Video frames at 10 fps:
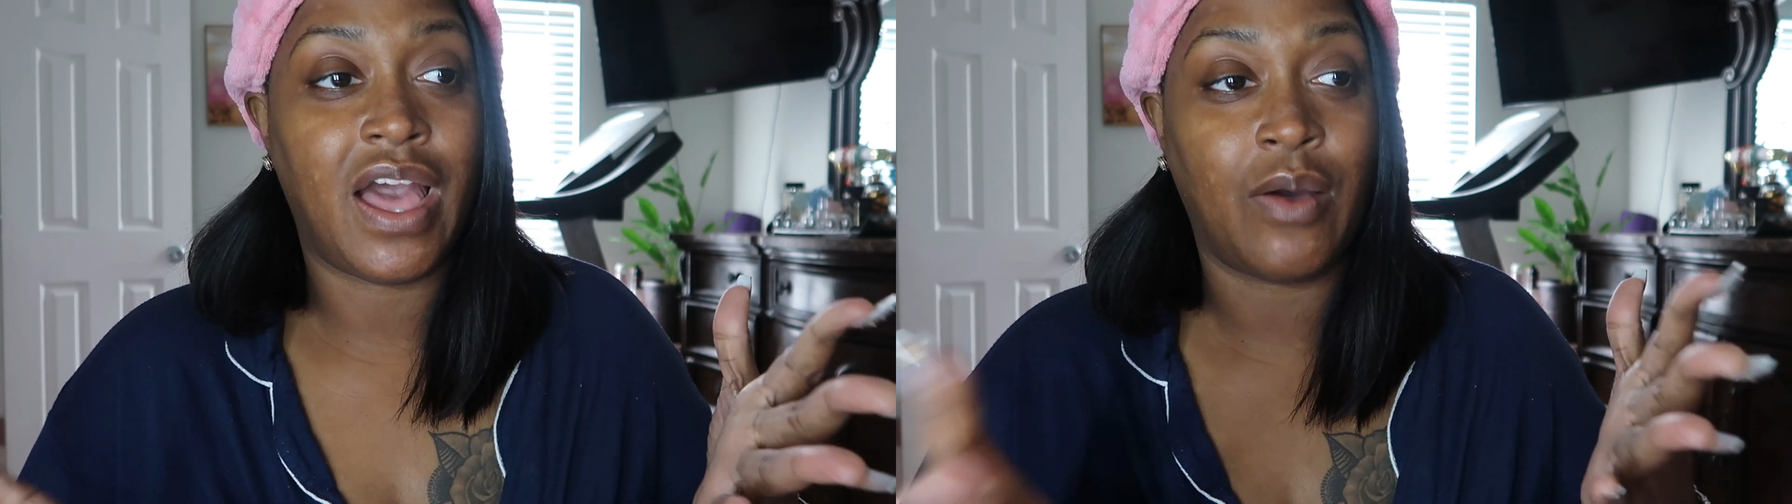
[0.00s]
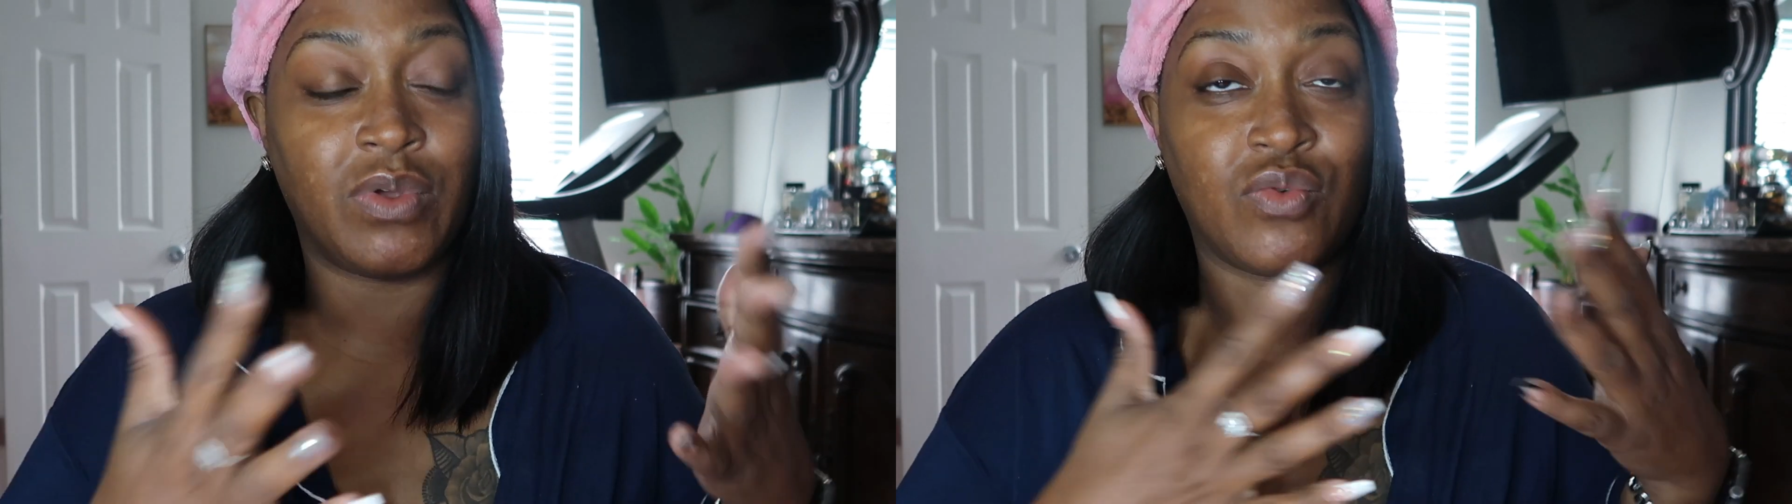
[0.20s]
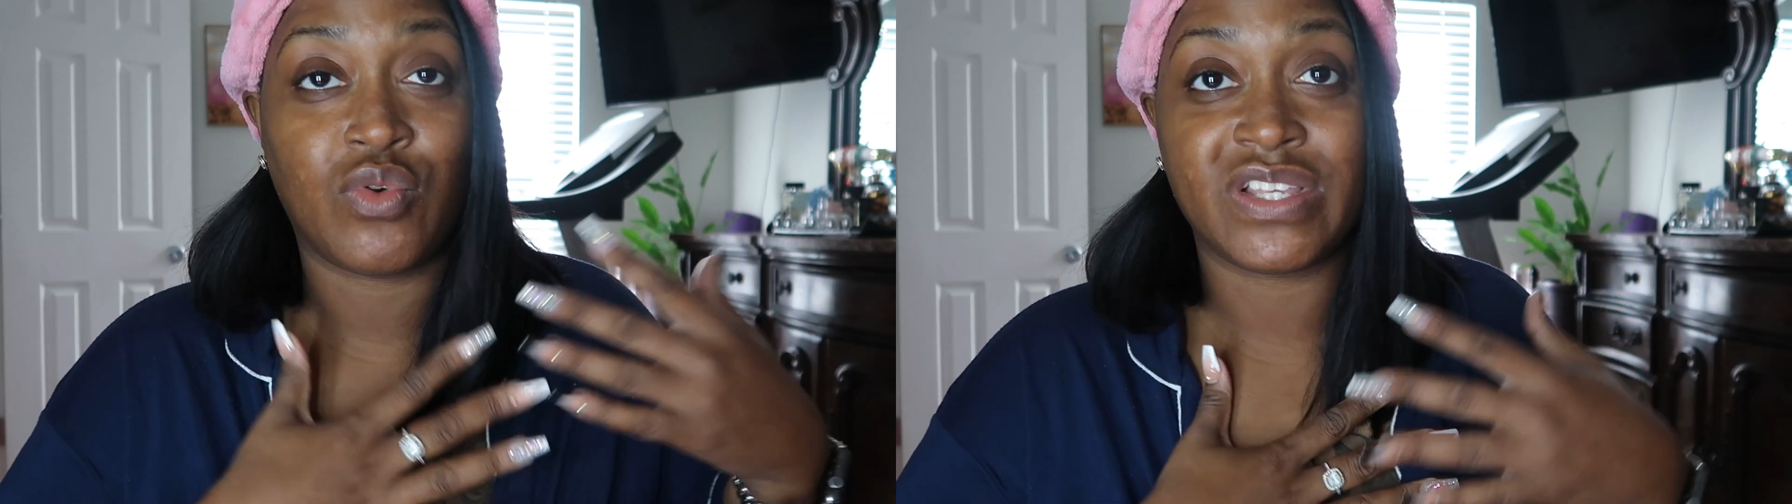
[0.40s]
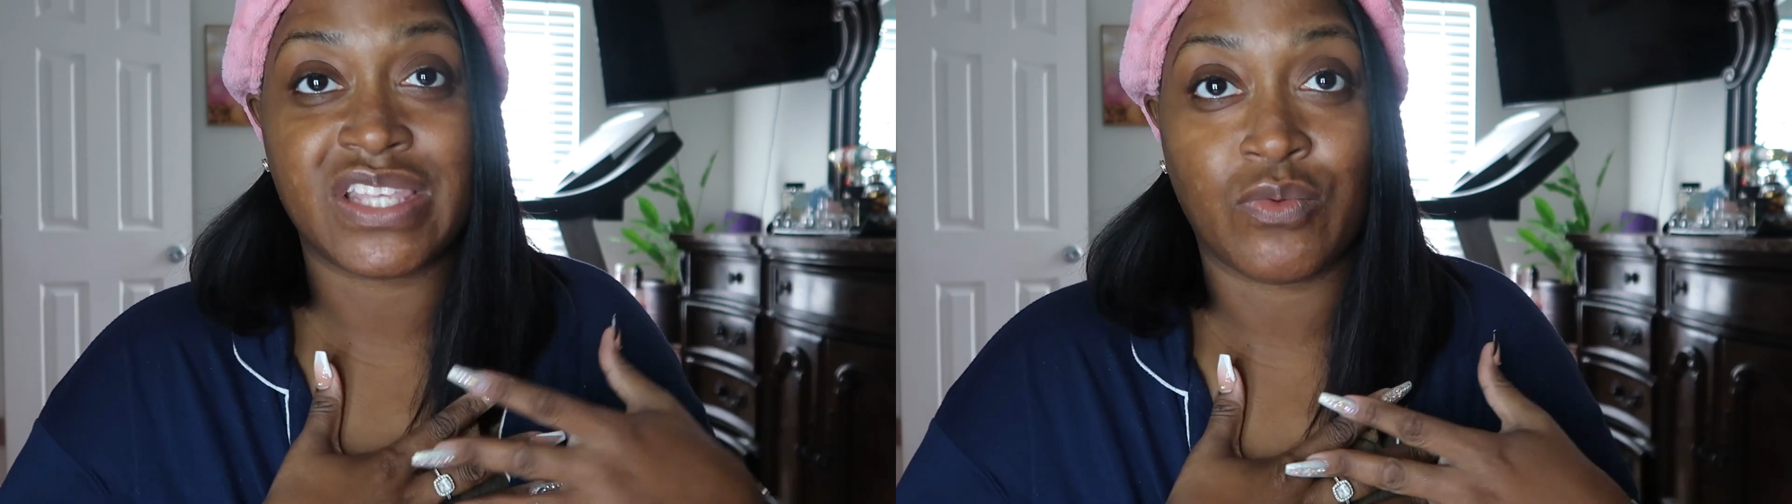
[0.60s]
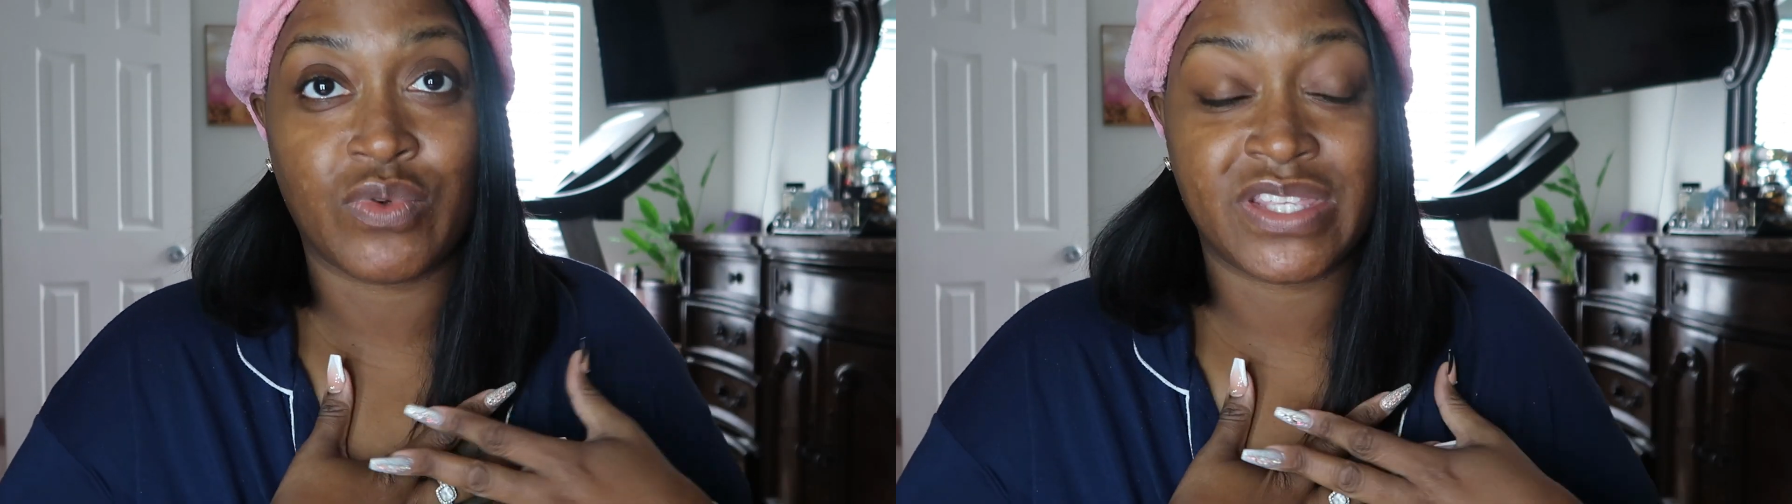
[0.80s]
I want to record
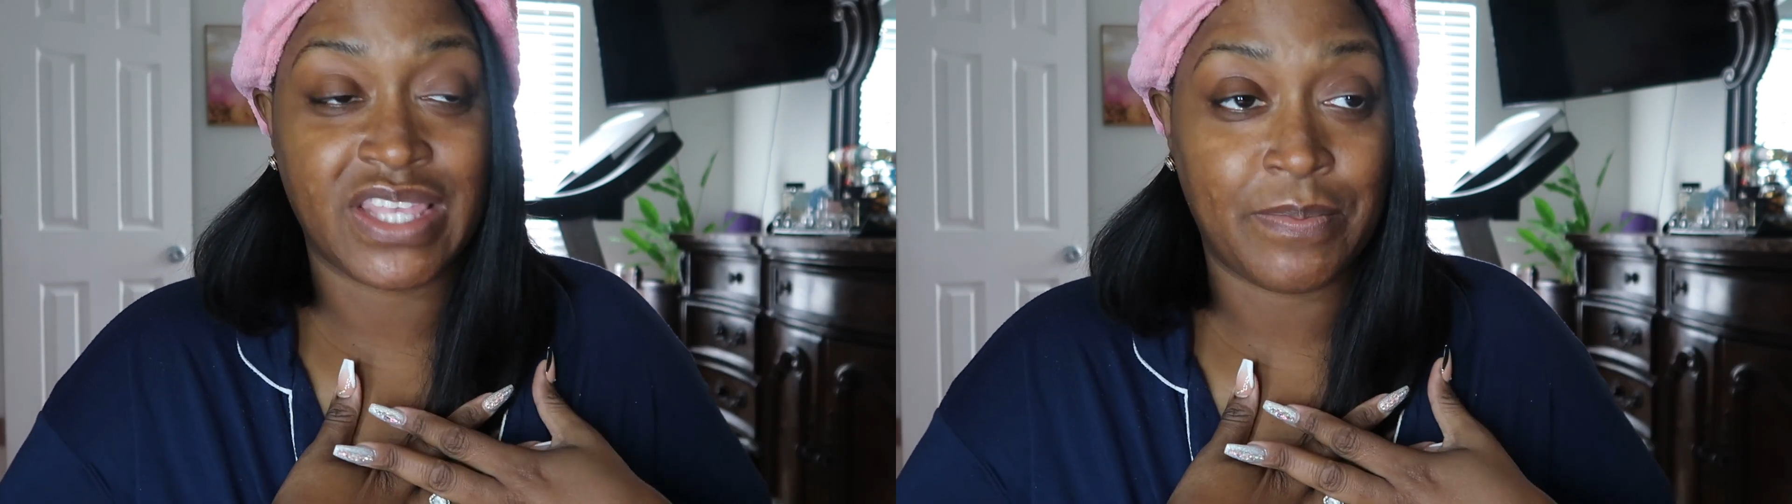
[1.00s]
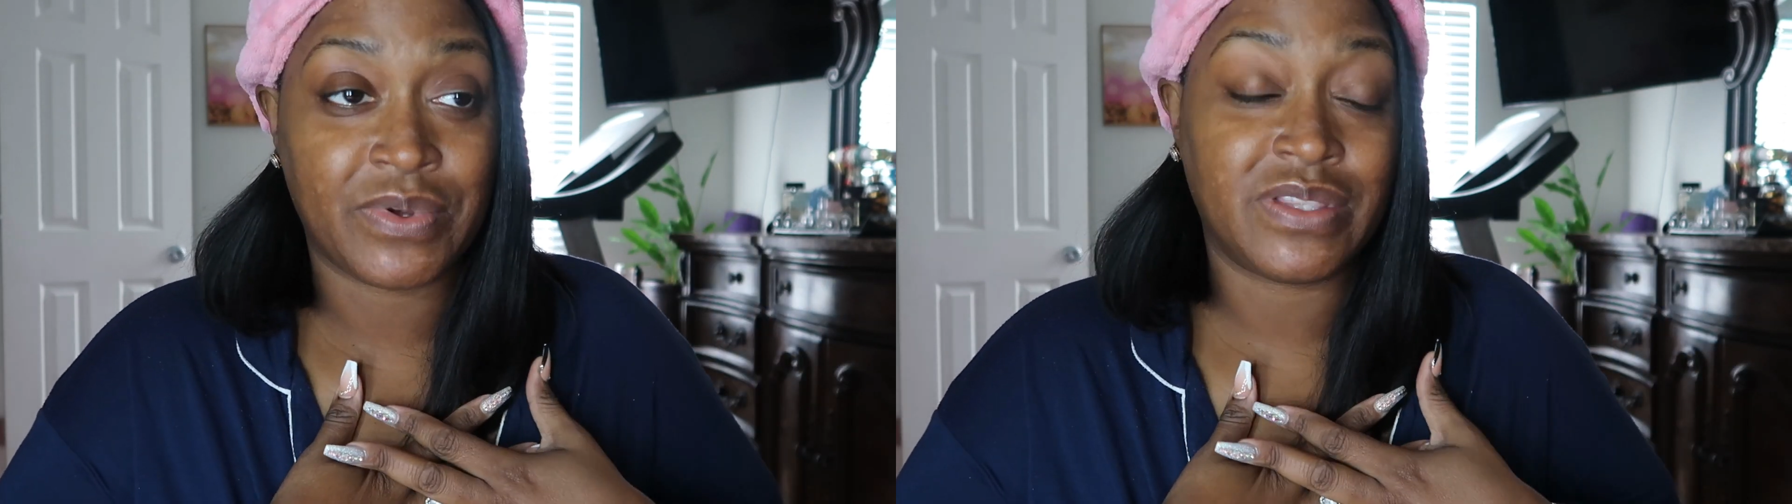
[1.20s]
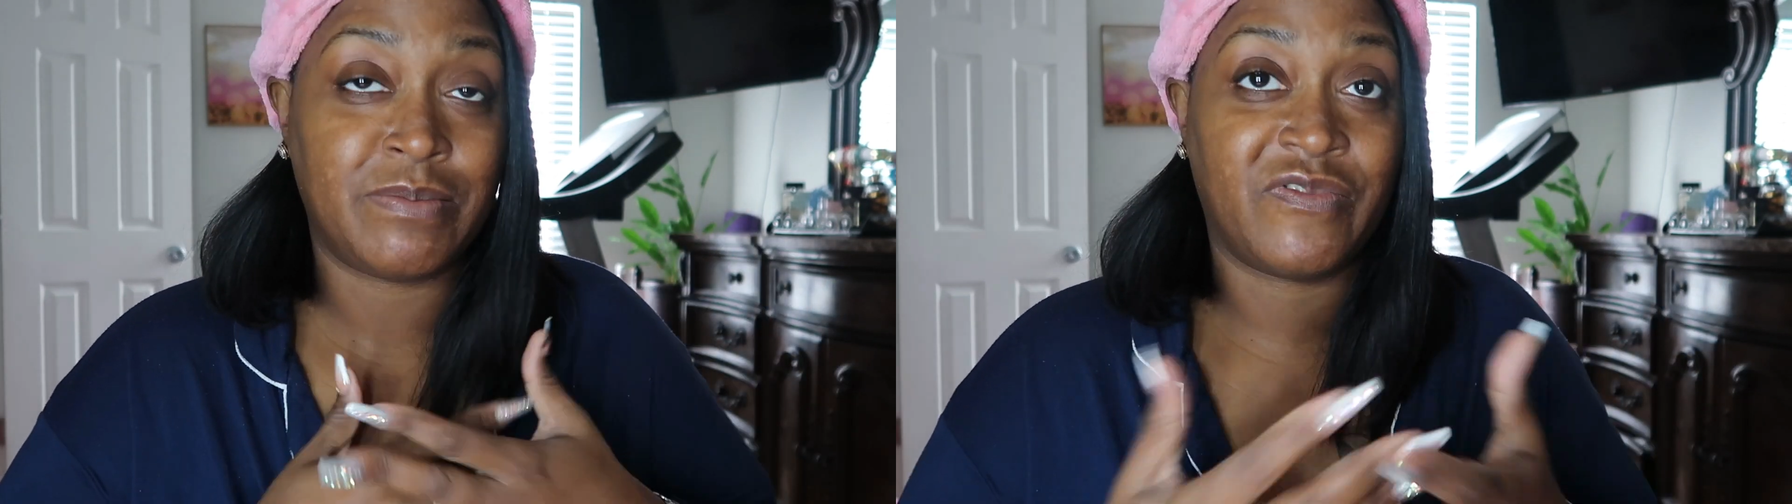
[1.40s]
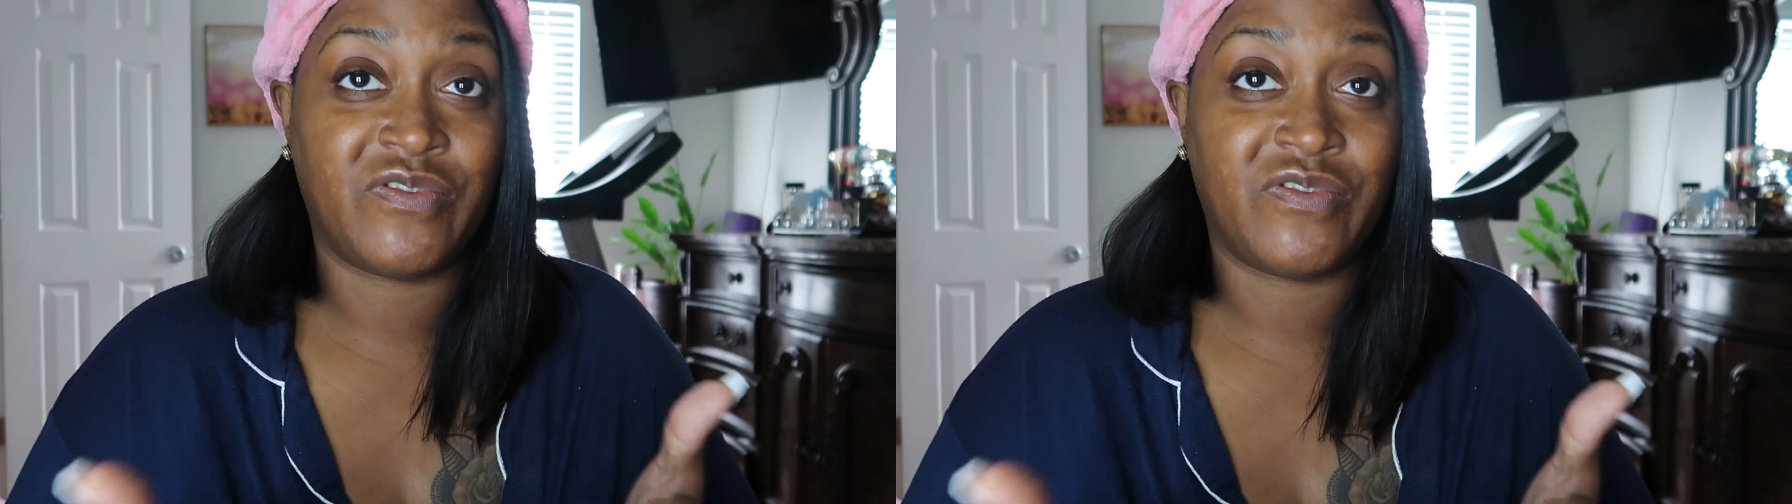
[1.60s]
se separately